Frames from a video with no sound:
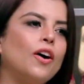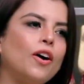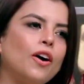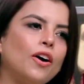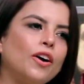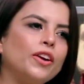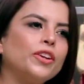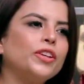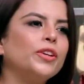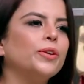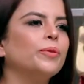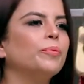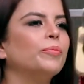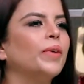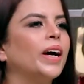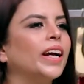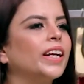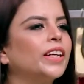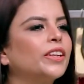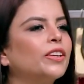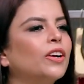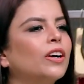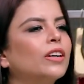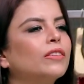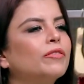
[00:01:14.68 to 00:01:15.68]
or you
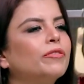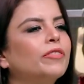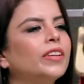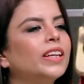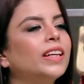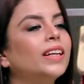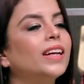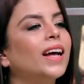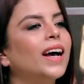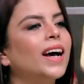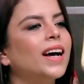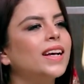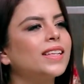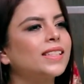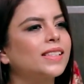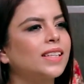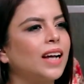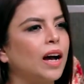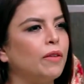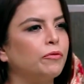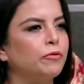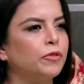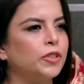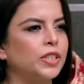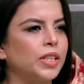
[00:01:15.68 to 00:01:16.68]
might not feel as
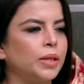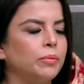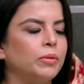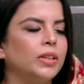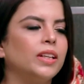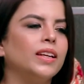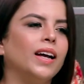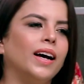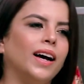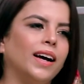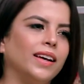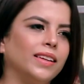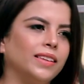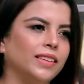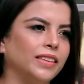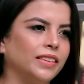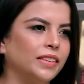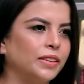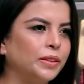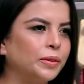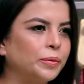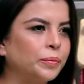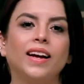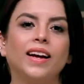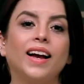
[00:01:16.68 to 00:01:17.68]
comfortable either.
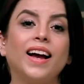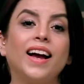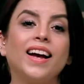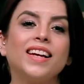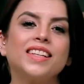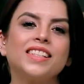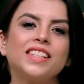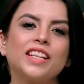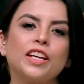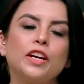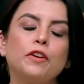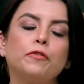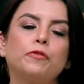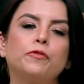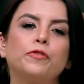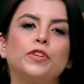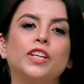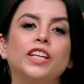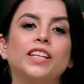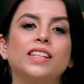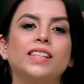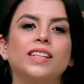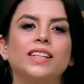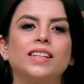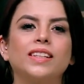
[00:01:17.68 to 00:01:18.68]
And if
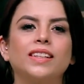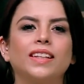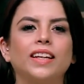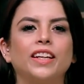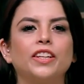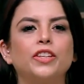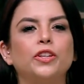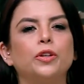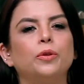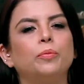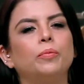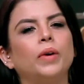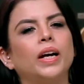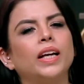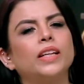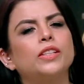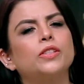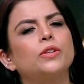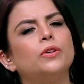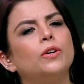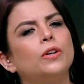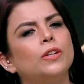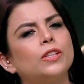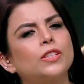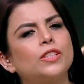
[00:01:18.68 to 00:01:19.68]
needed, then you might
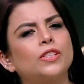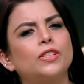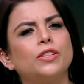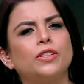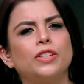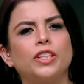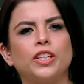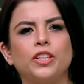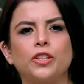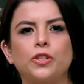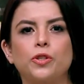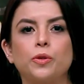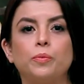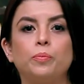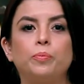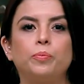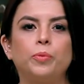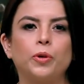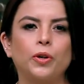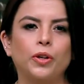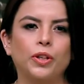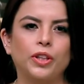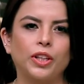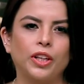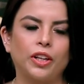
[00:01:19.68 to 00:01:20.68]
also need to
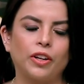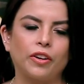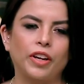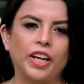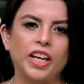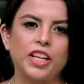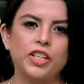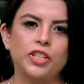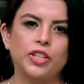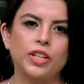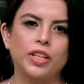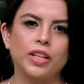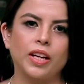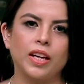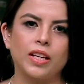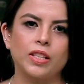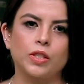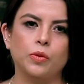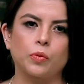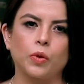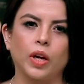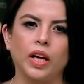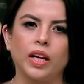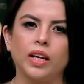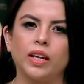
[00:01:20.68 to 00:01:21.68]
book the location
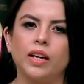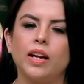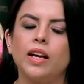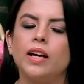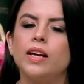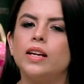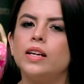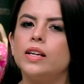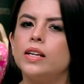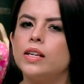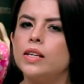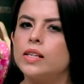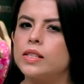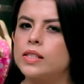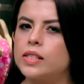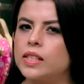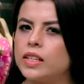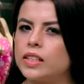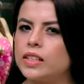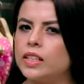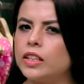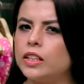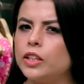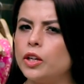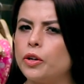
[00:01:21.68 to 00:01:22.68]
as well.
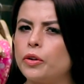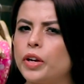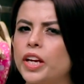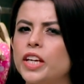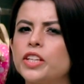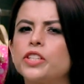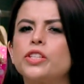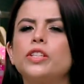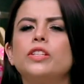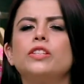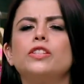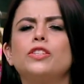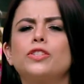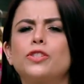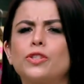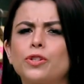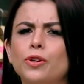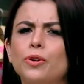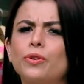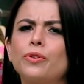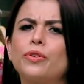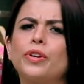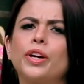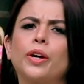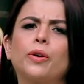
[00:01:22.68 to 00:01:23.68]
Certain locations
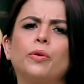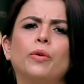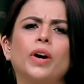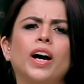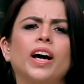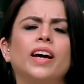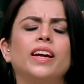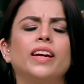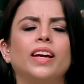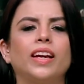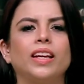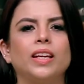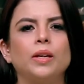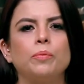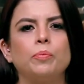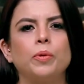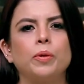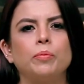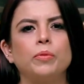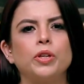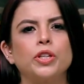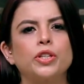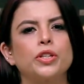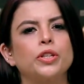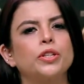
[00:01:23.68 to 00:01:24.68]
don't require any
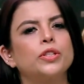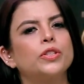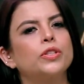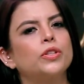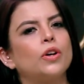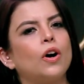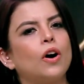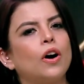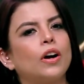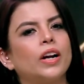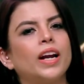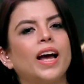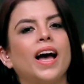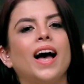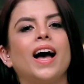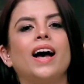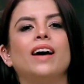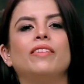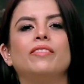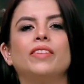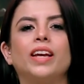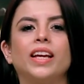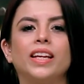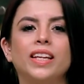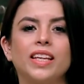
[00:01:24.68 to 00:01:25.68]
permissions or
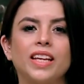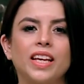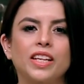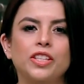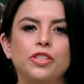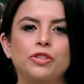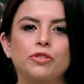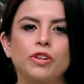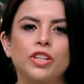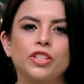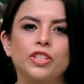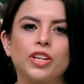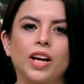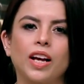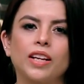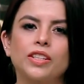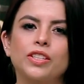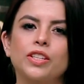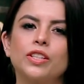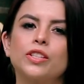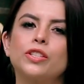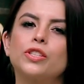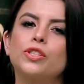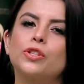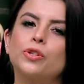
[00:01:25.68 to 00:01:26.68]
have any extra
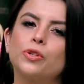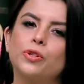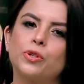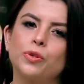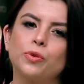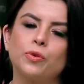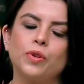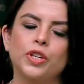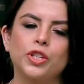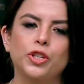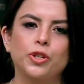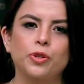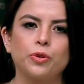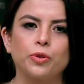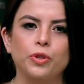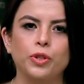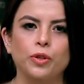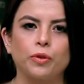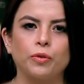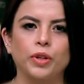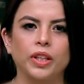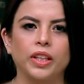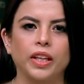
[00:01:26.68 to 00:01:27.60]
charges to do a shoot over